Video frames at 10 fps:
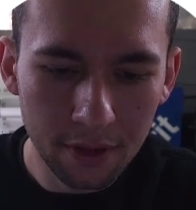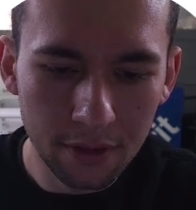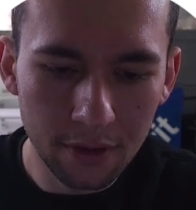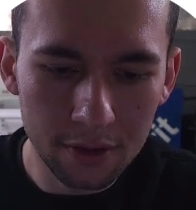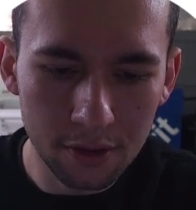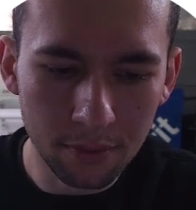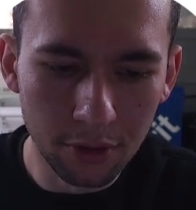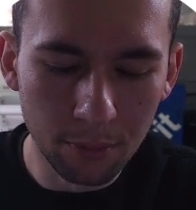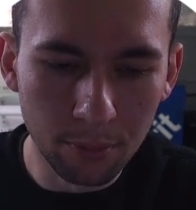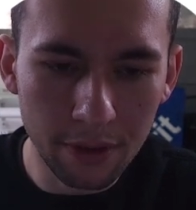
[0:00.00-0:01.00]
there's a
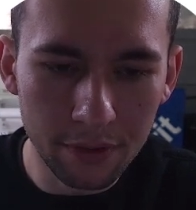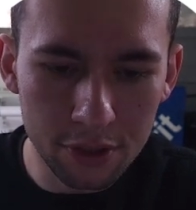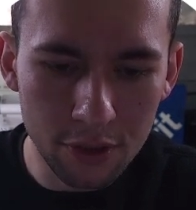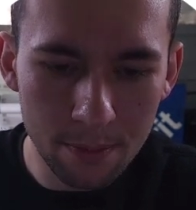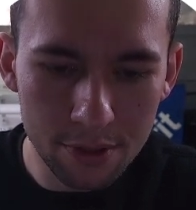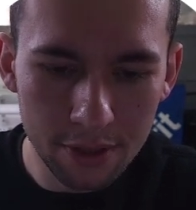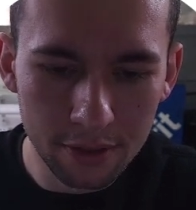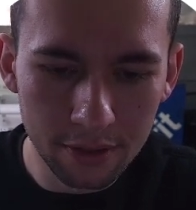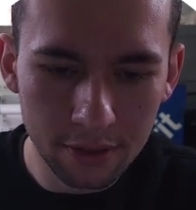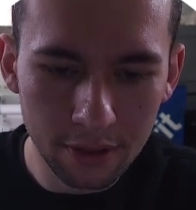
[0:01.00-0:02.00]
little brief
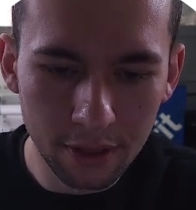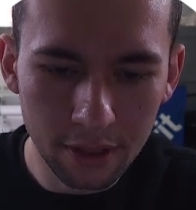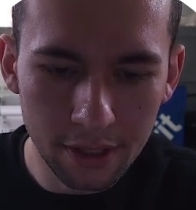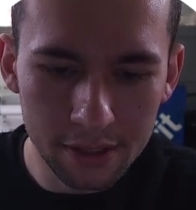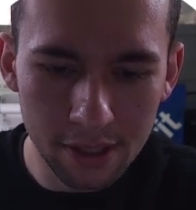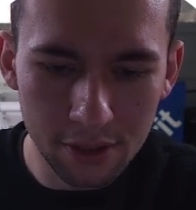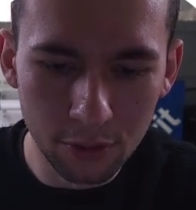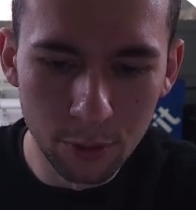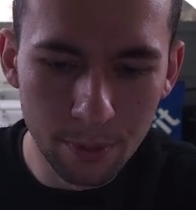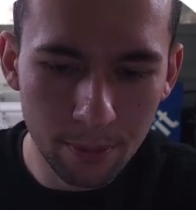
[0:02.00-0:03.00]
description. It says
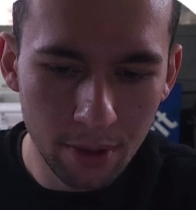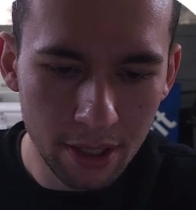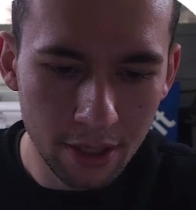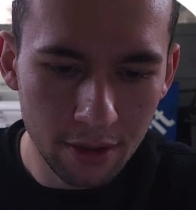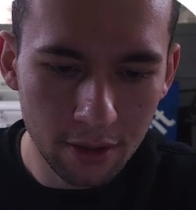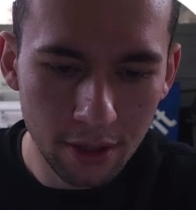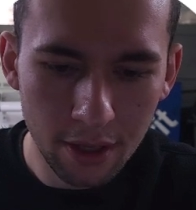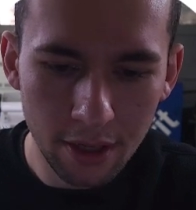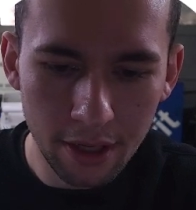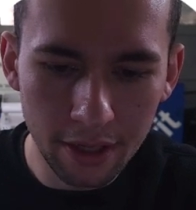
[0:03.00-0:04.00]
aluminum right here,
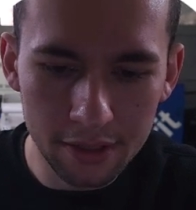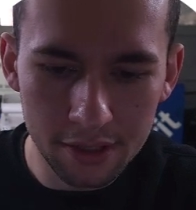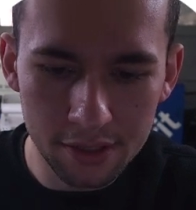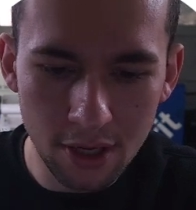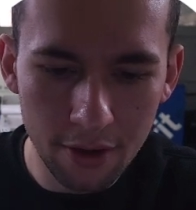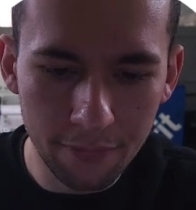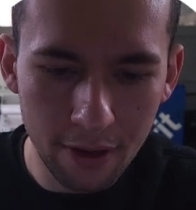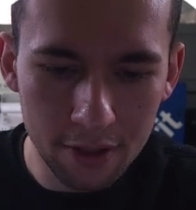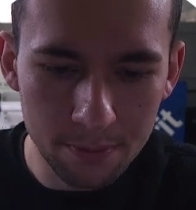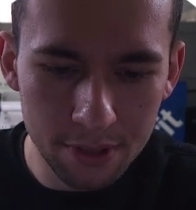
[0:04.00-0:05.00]
and it says
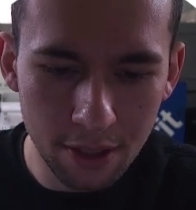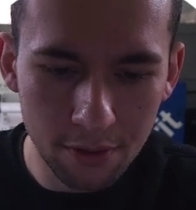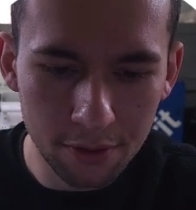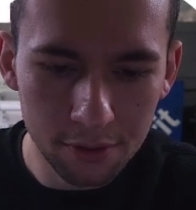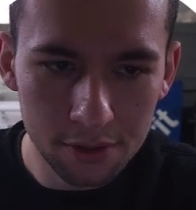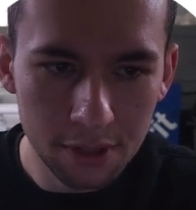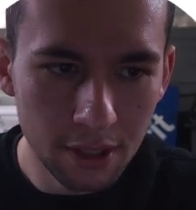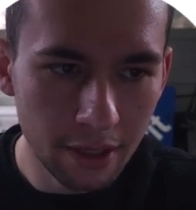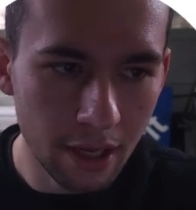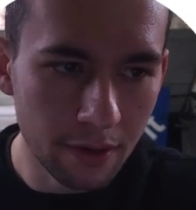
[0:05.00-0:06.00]
non-ferrous materials.
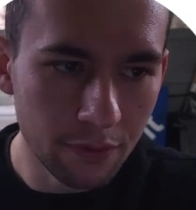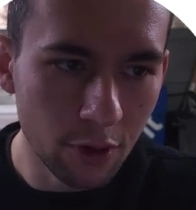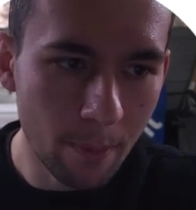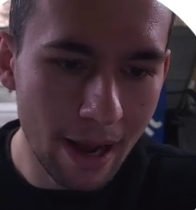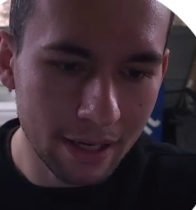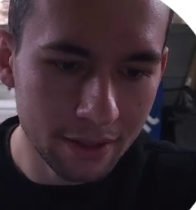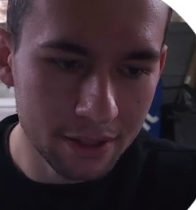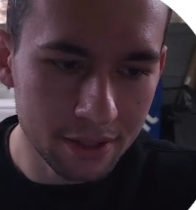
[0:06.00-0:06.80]
And if you go back to this